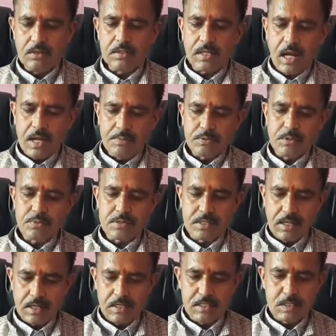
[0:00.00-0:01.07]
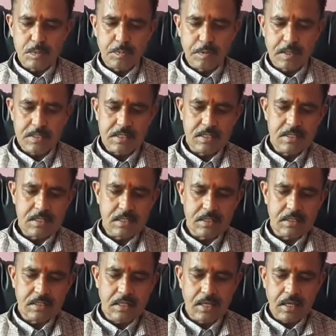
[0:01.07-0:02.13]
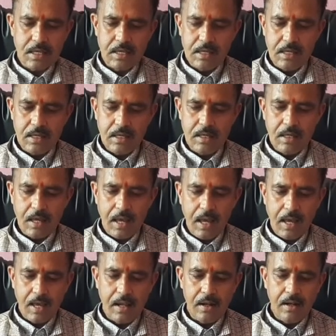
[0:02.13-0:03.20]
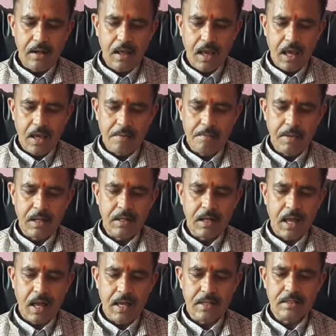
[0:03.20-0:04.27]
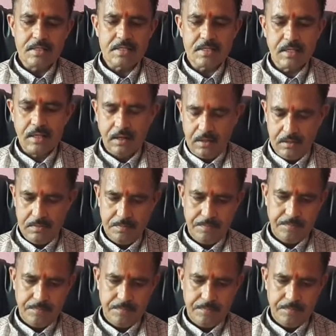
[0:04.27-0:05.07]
types of cells present in K, L, M and N cell.